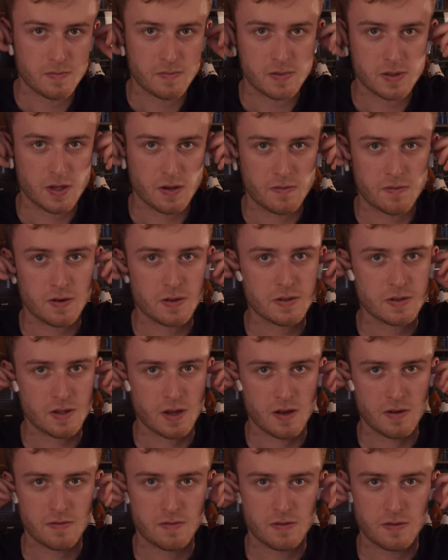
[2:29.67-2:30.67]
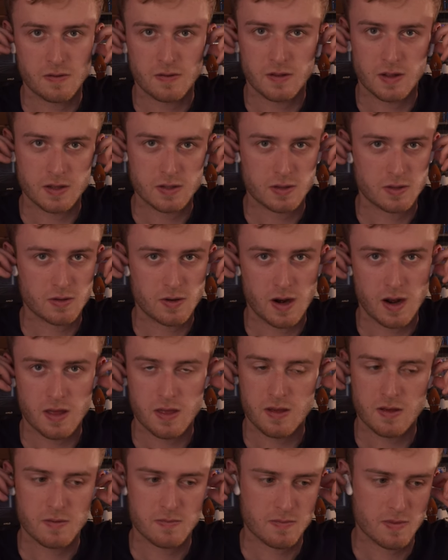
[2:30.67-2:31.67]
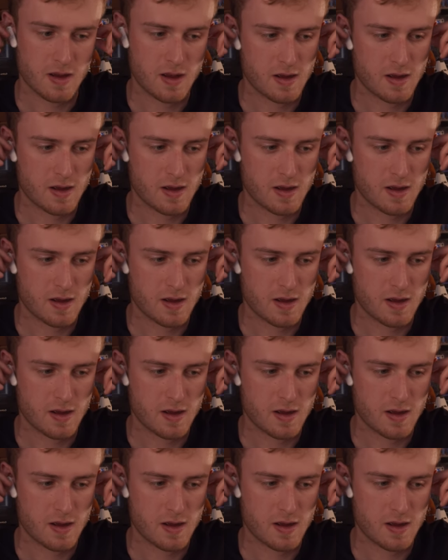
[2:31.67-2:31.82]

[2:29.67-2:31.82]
So first off, let's try them.